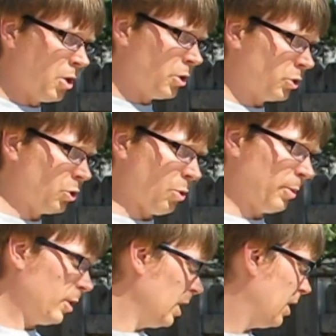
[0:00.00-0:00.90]
So I'm
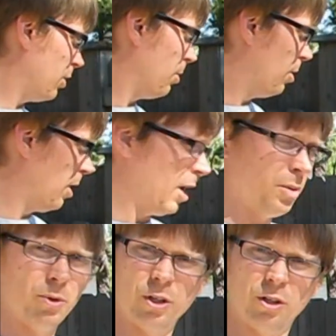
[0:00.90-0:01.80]
going to get the
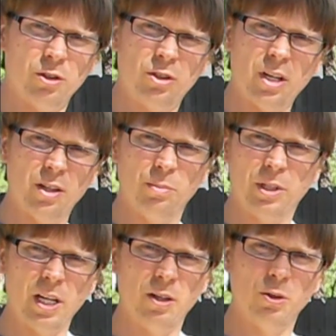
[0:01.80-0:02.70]
hamburgers and the
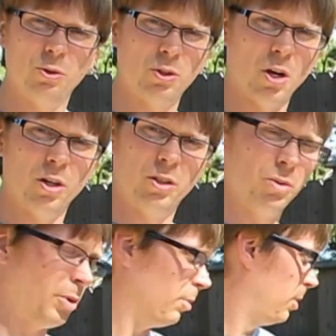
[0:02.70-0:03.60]
potatoes onto the
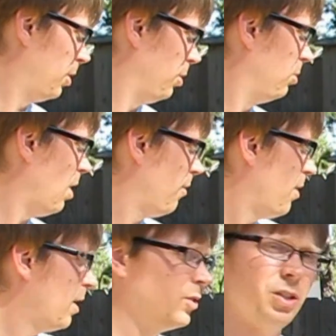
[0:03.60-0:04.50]
barbecue. I've
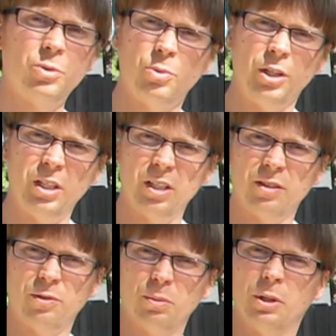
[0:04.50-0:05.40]
had this preheating
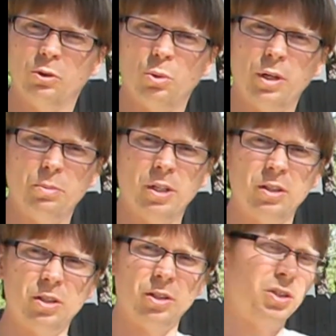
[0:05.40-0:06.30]
for about 20
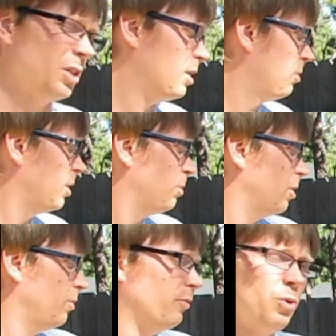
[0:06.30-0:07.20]
minutes. It's now at
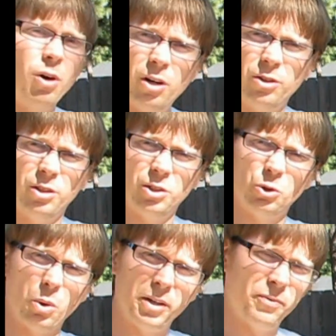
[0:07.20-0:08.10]
about
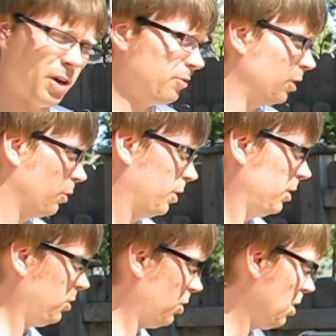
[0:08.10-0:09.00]
425
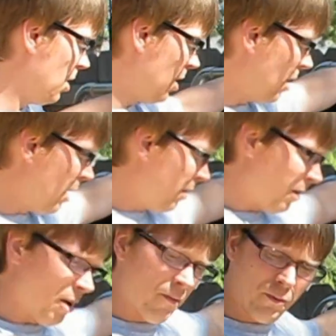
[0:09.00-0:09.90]
degrees.
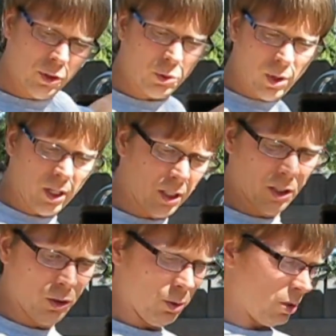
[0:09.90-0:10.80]
First, what I'm going to
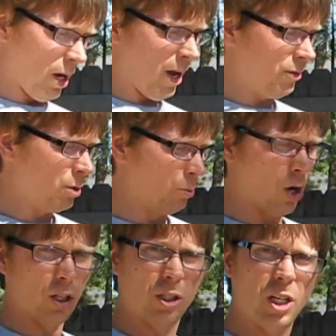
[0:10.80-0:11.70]
do is I have some
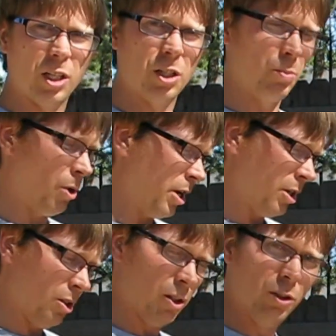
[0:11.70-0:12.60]
non-stick spray.
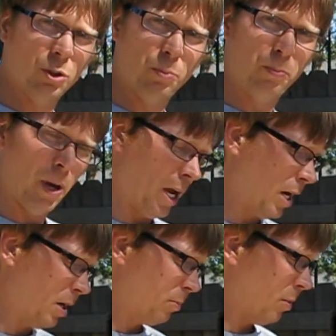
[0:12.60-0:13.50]
You can use
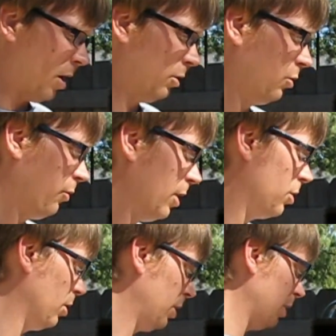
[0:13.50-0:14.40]
Pam, I use
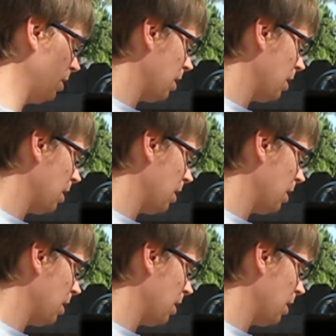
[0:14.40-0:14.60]
Vegeline.